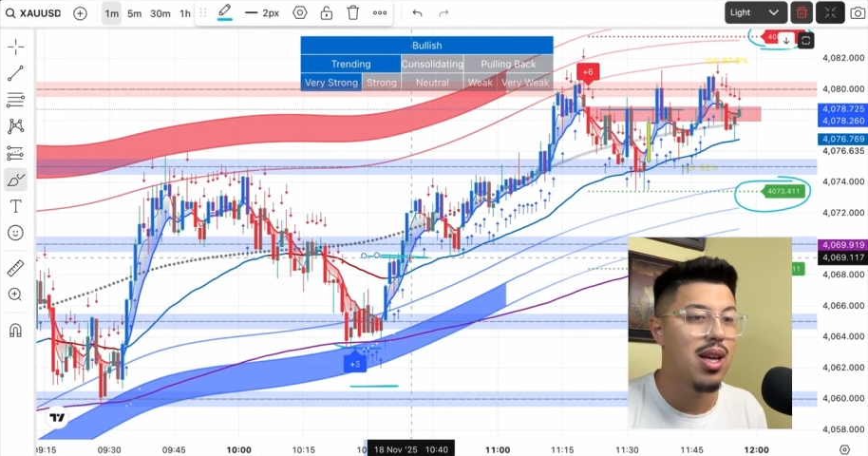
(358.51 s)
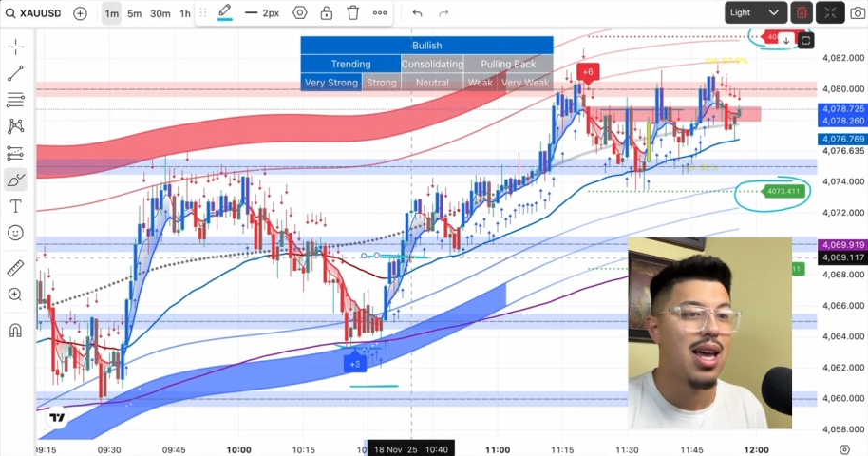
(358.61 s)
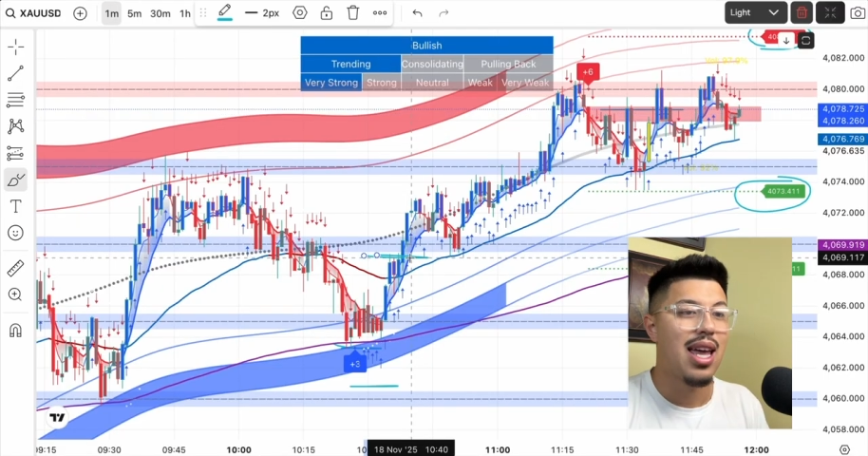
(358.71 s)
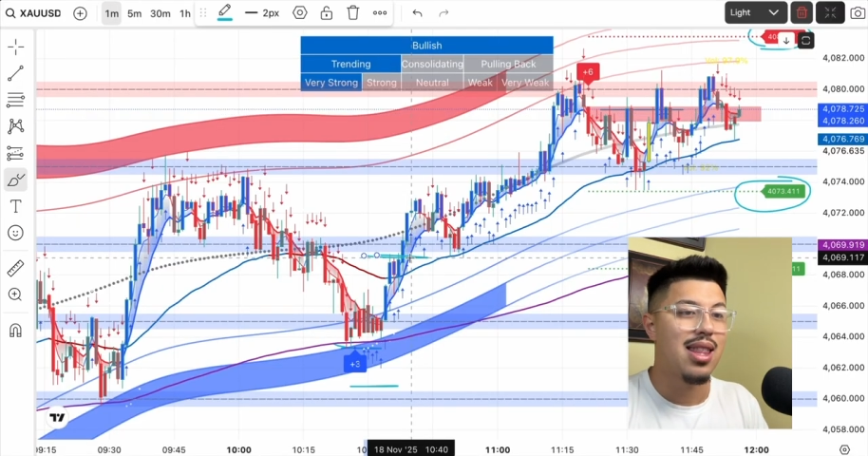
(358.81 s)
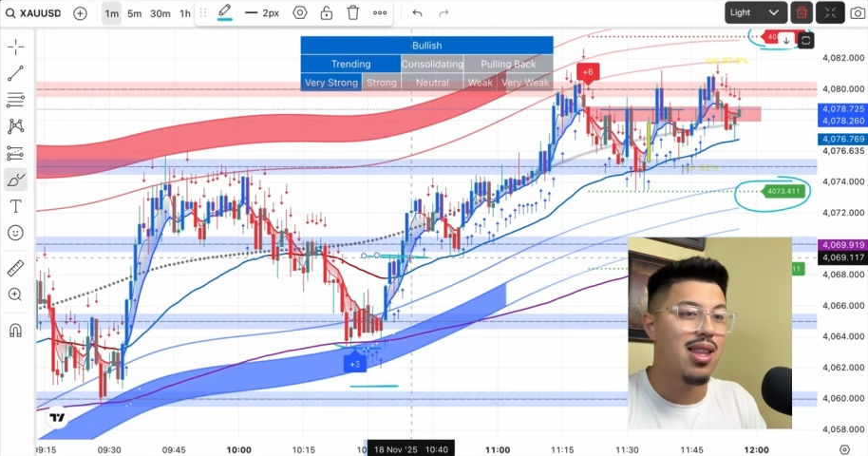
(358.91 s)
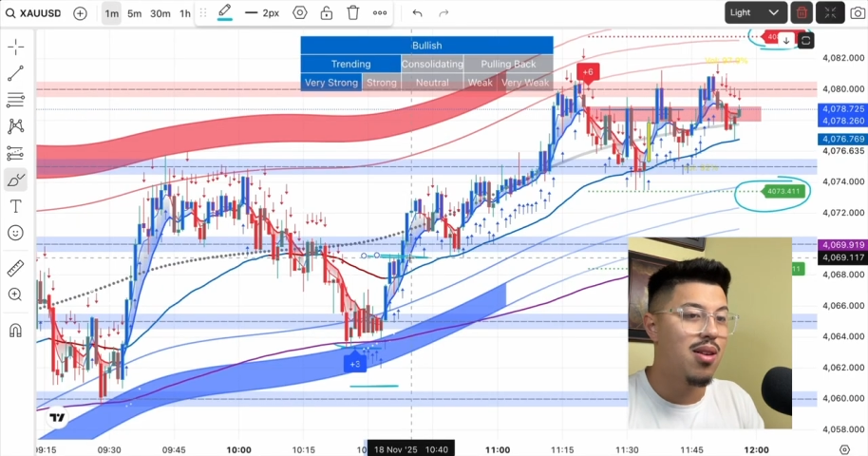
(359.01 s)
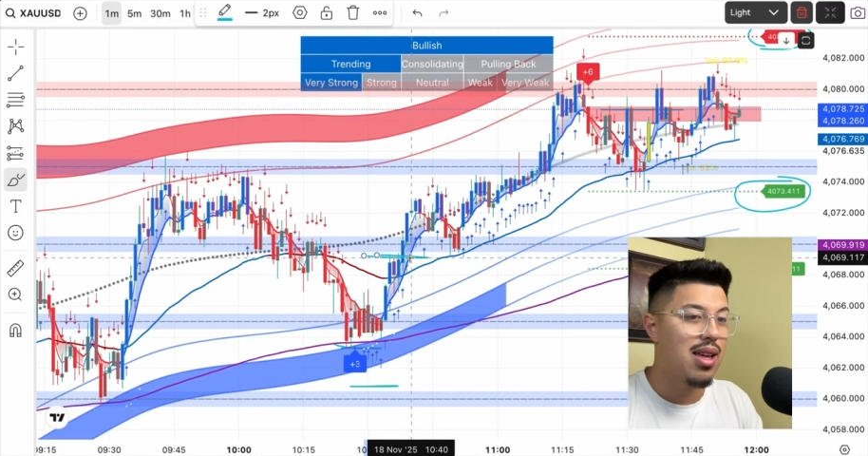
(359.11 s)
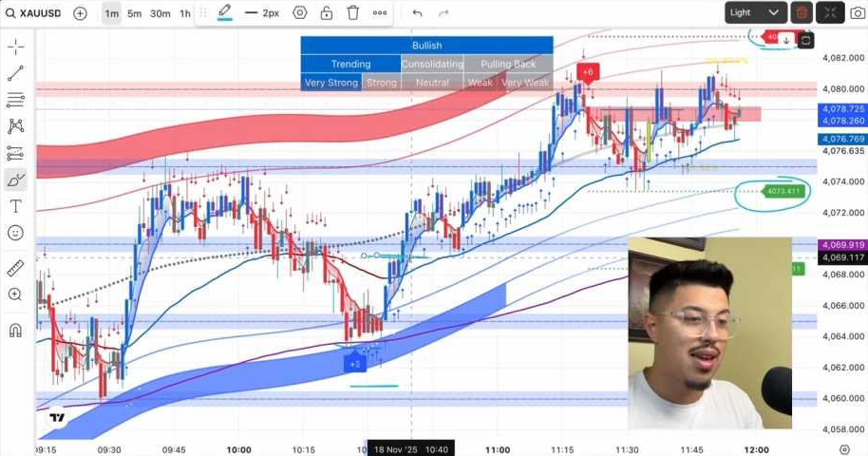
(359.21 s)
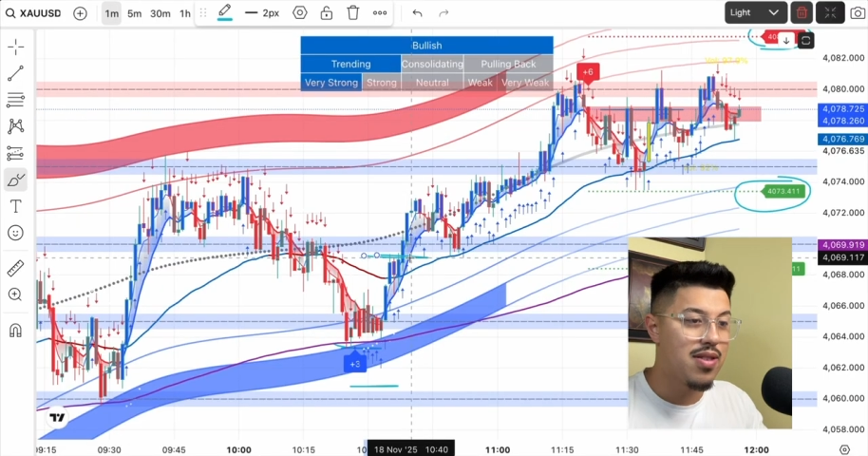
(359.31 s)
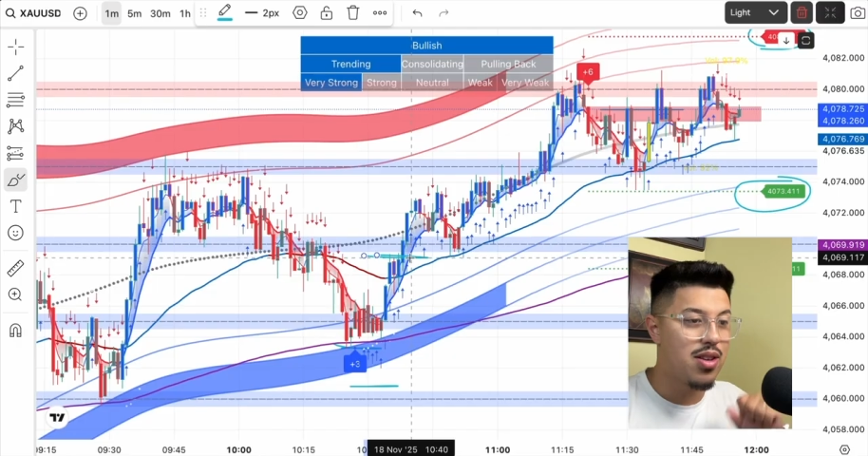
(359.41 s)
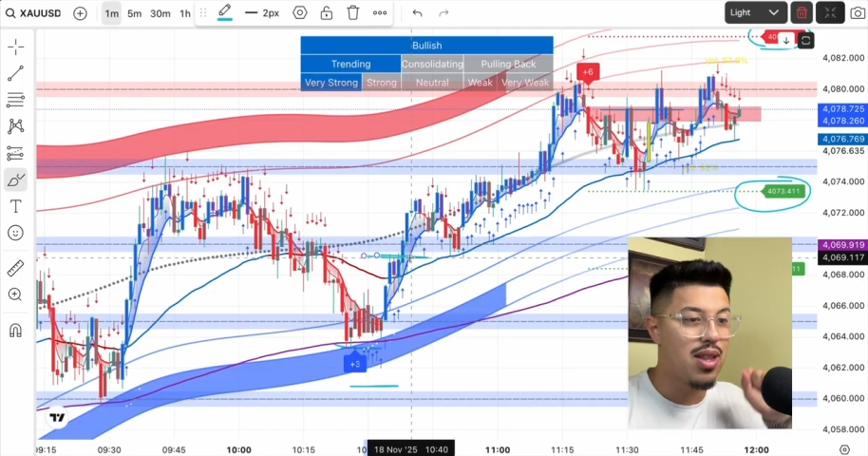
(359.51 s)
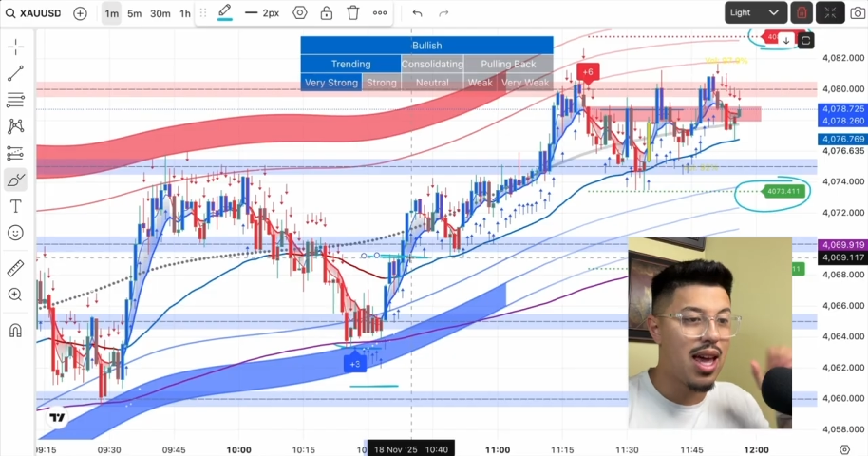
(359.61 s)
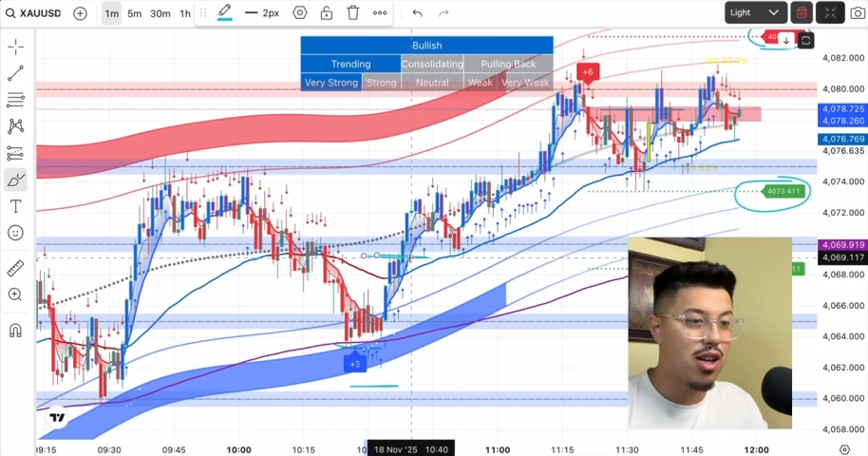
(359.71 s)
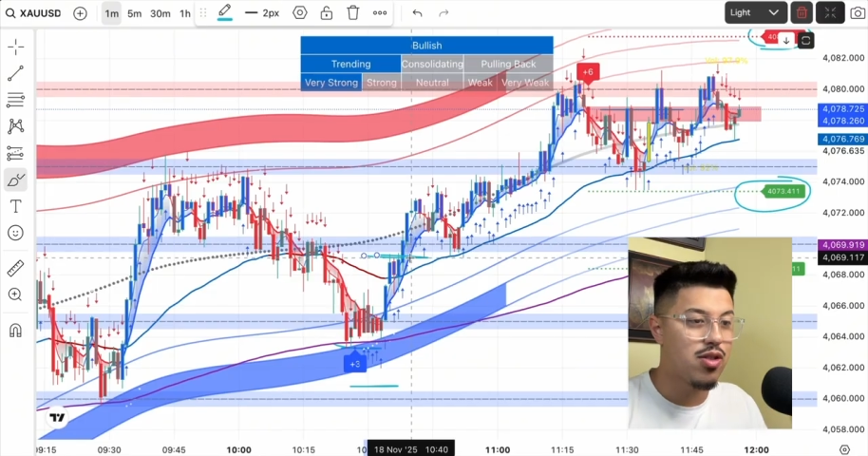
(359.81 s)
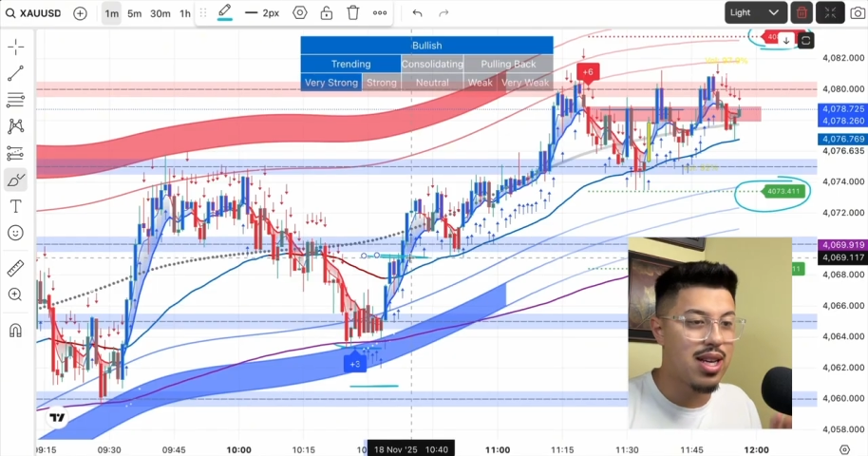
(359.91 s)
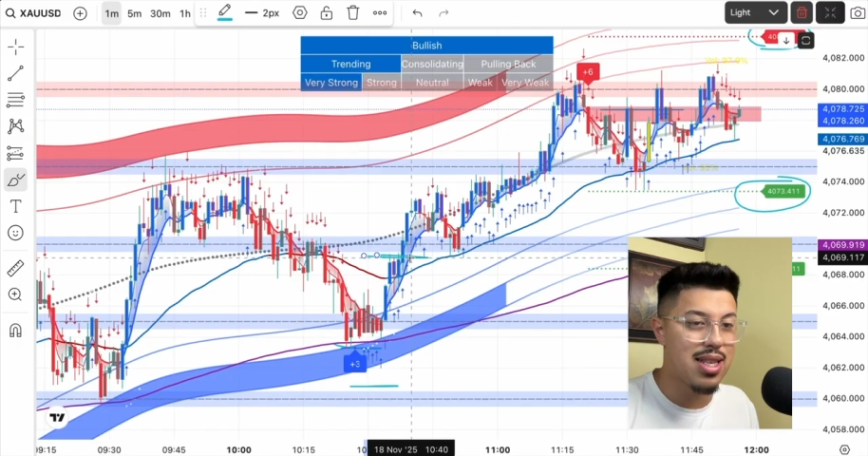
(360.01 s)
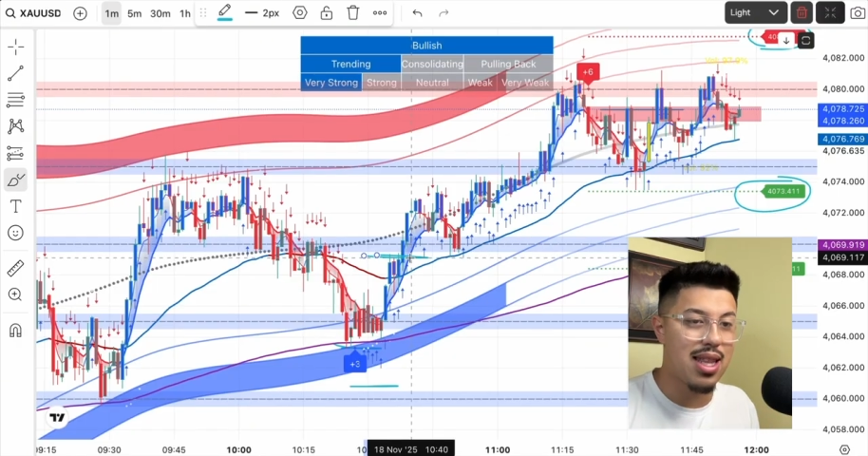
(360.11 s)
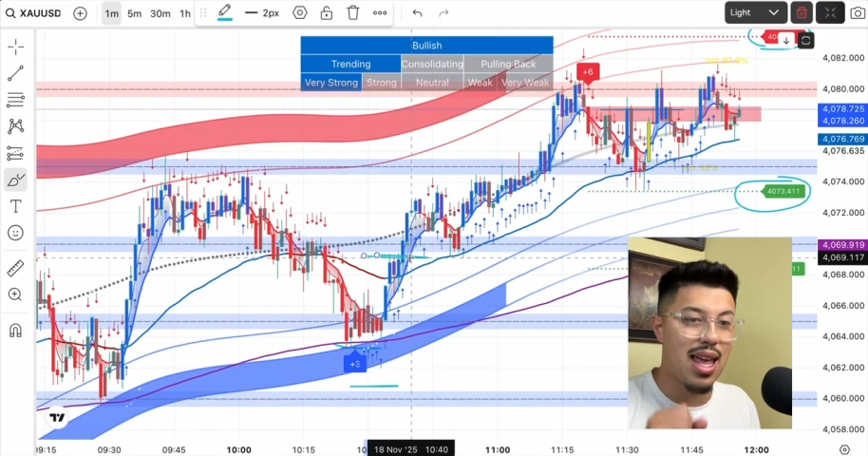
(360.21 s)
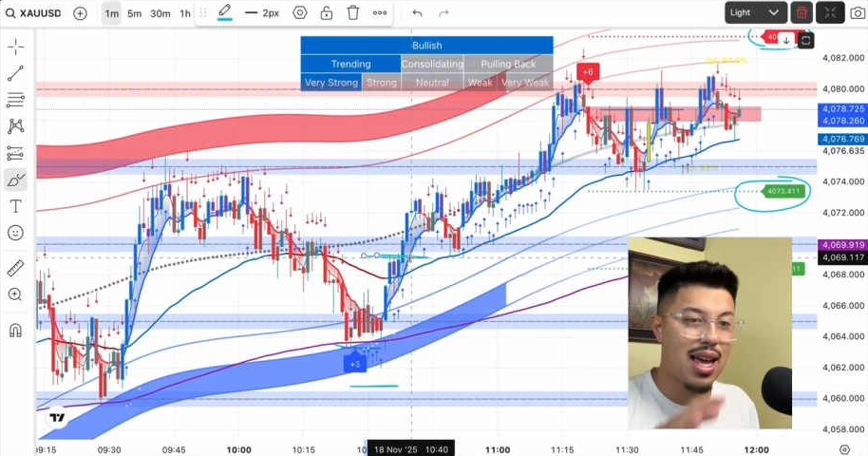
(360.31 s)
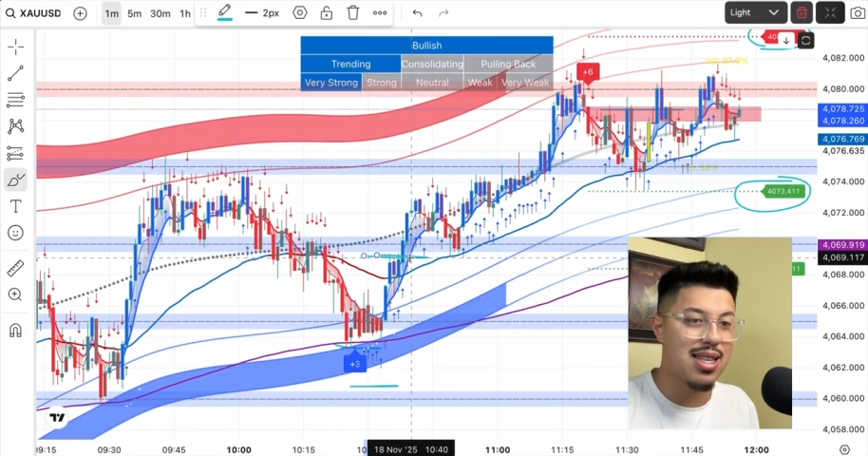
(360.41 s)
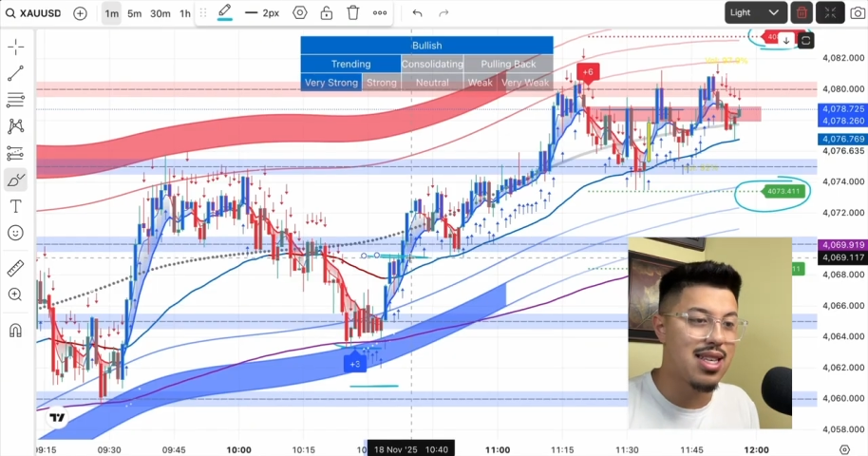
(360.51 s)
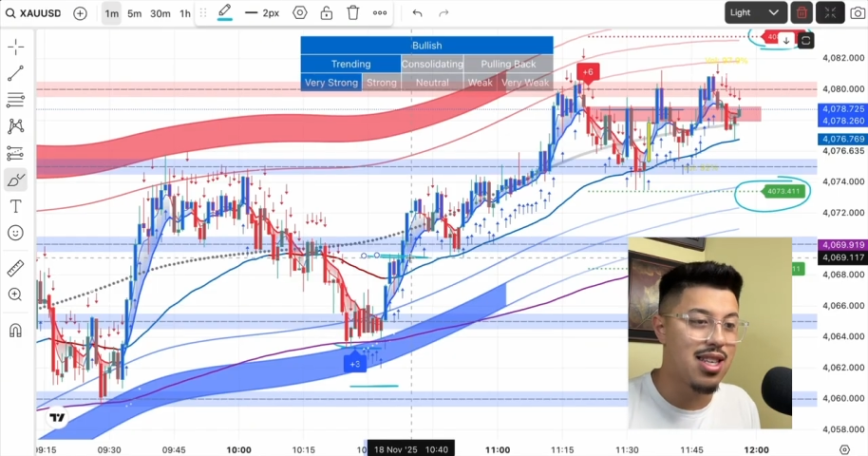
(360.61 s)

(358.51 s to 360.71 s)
and literally gives you the entries and the exits,